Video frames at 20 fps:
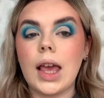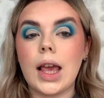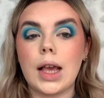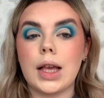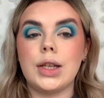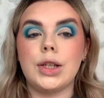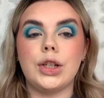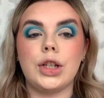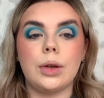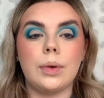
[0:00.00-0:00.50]

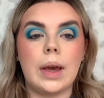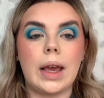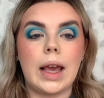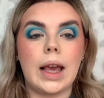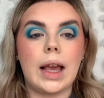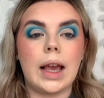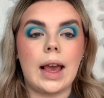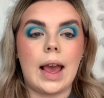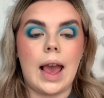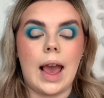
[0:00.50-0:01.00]
is
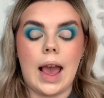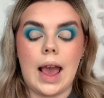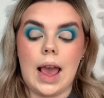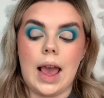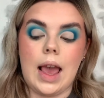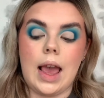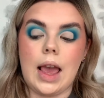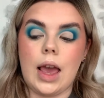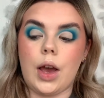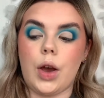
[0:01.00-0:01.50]
doing
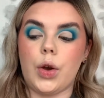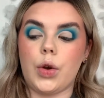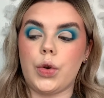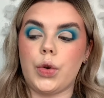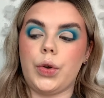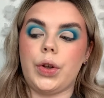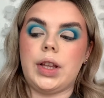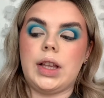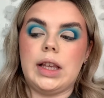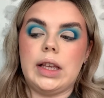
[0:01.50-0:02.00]
a
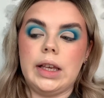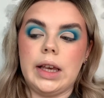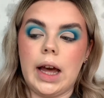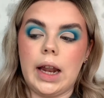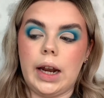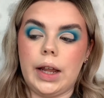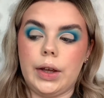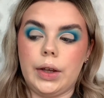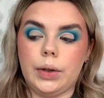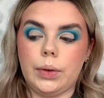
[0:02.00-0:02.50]

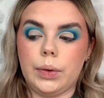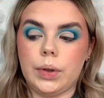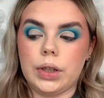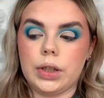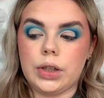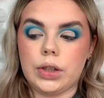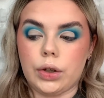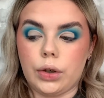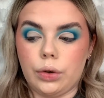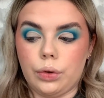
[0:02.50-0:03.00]
yellow
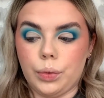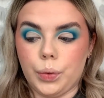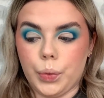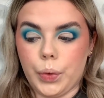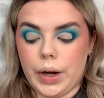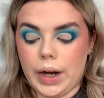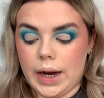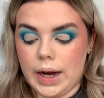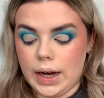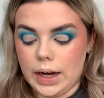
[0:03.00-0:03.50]
to
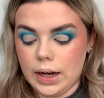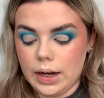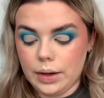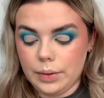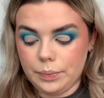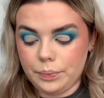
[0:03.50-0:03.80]
green.